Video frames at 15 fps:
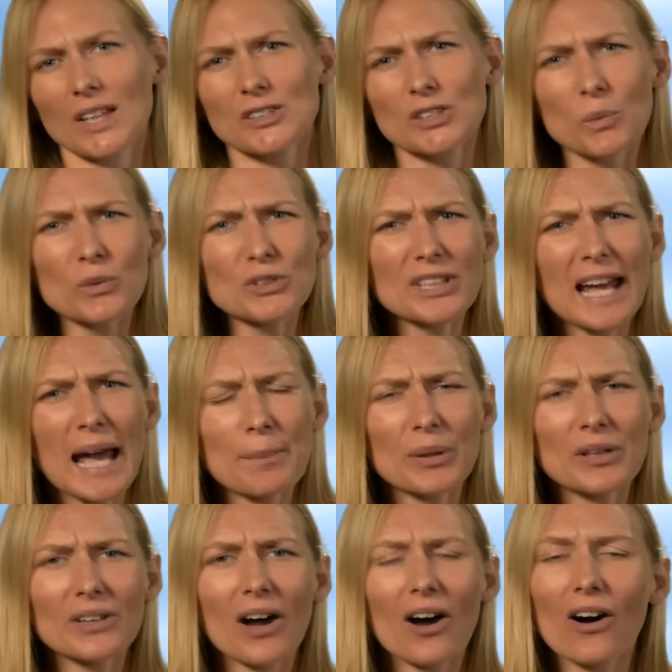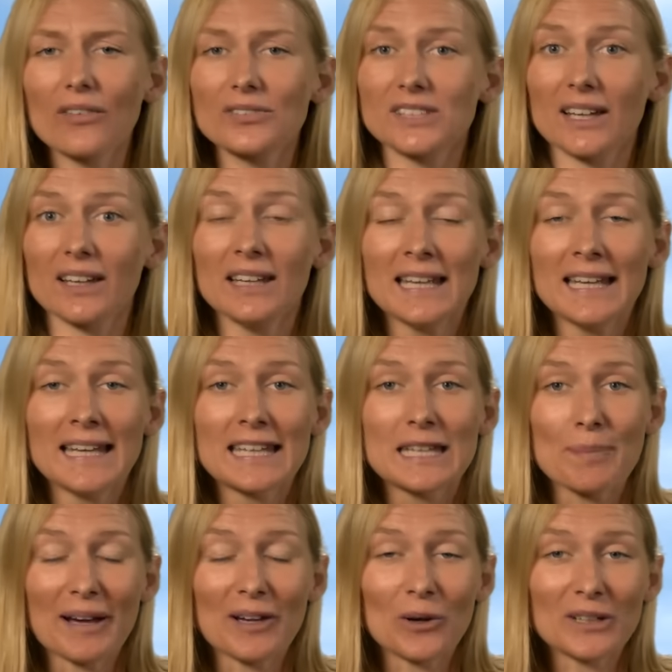So what's going to happen after
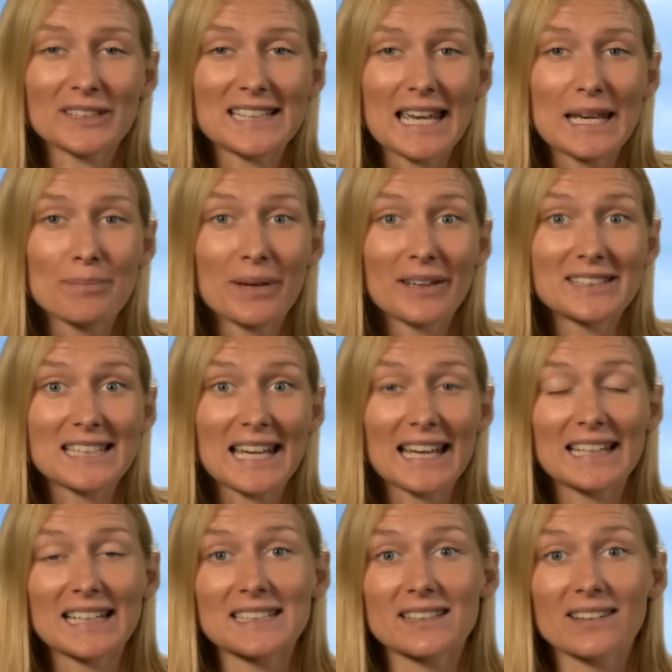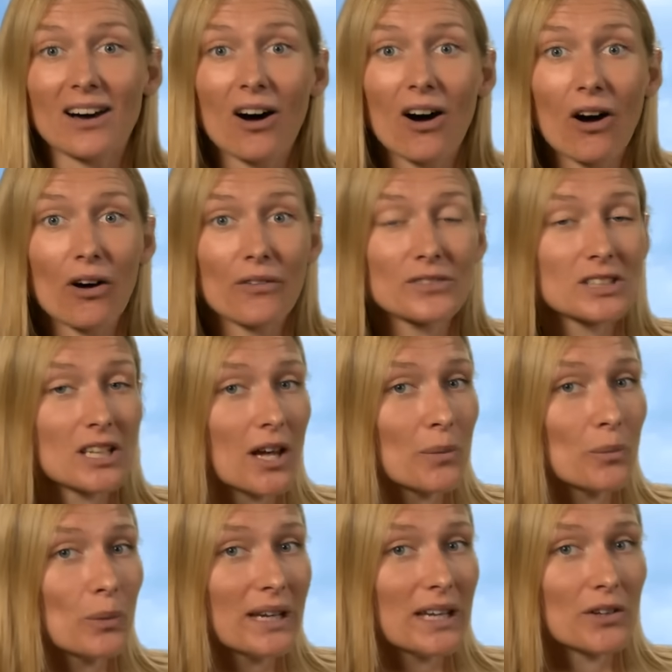the bank holiday Monday and into the
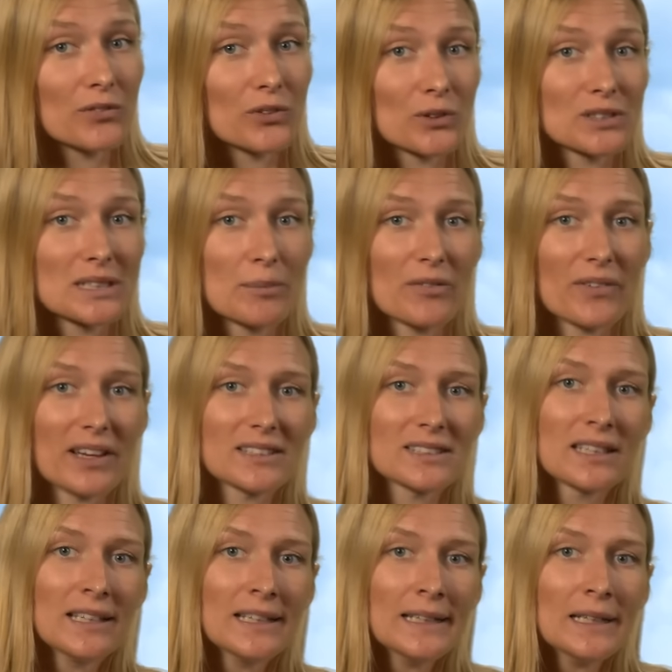half-term week for some of us?